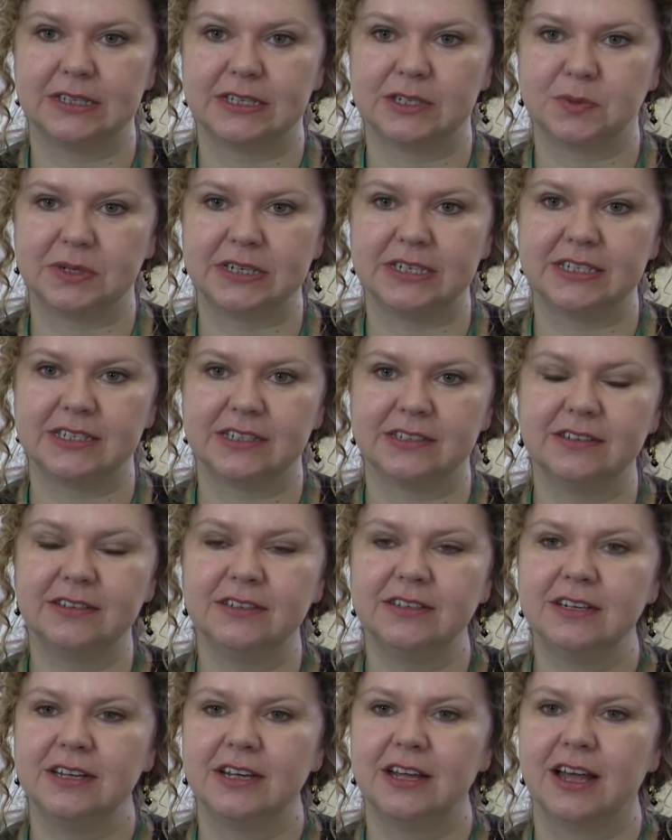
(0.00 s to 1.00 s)
in Swindon,
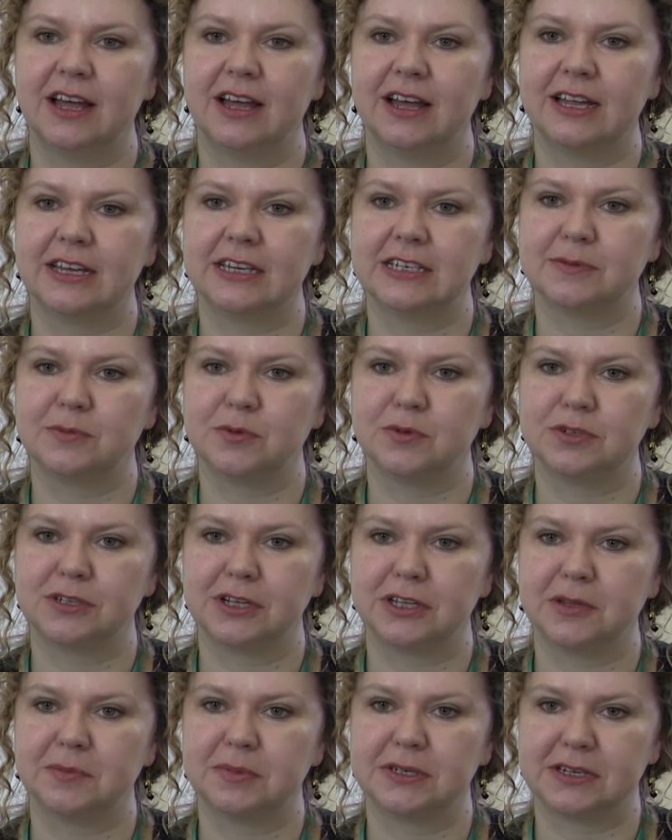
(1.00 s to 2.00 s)
and I'm
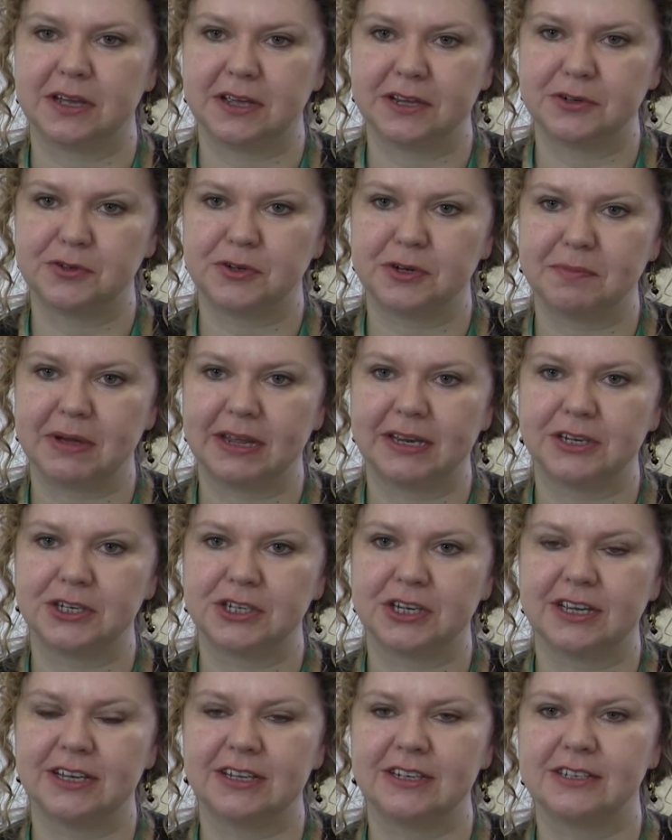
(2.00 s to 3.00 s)
also the podiatry
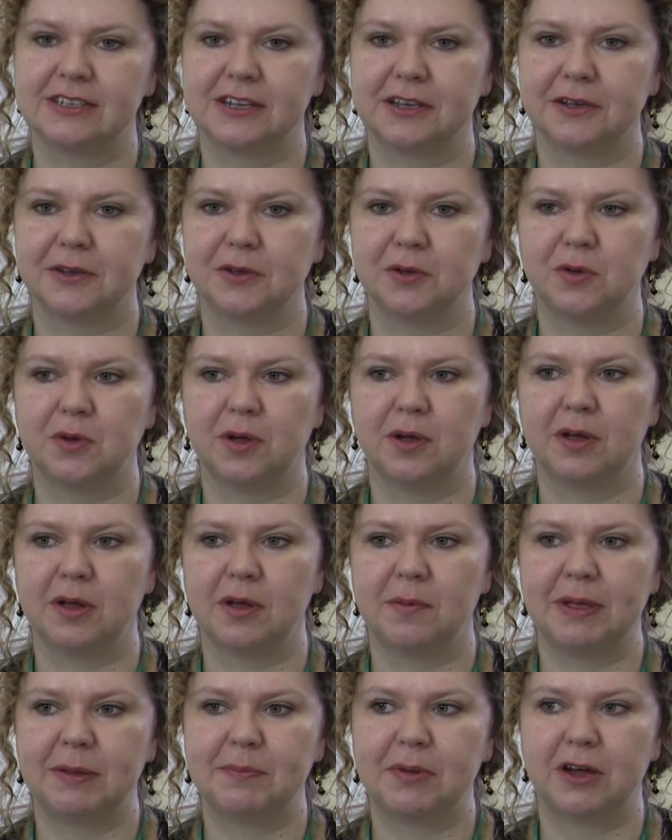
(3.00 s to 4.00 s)
manager. So a
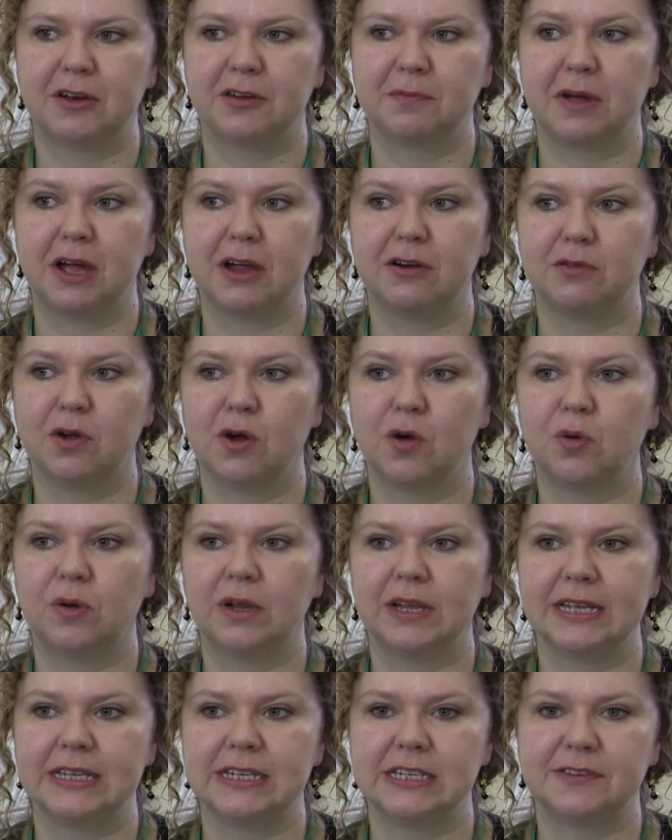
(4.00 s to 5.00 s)
big part of my role
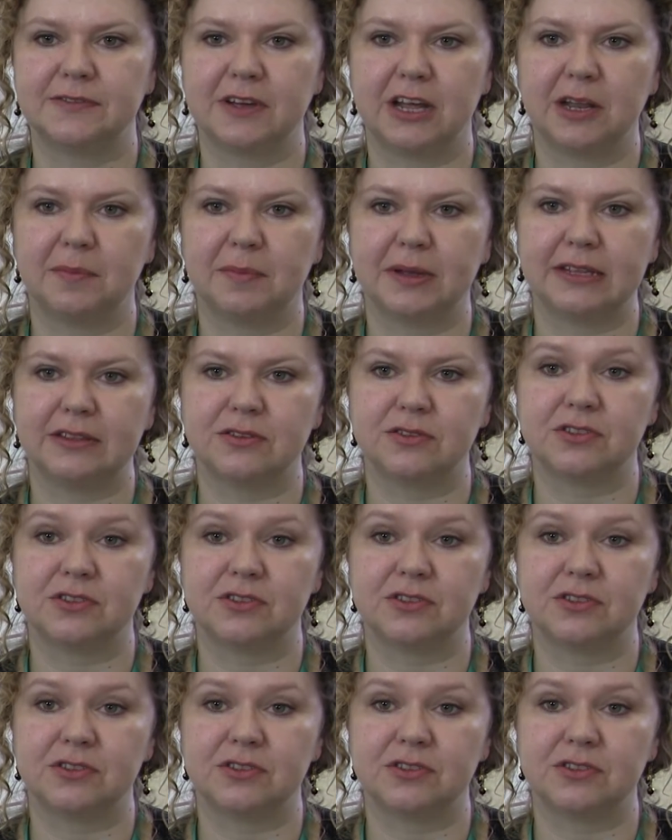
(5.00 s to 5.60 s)
is developing the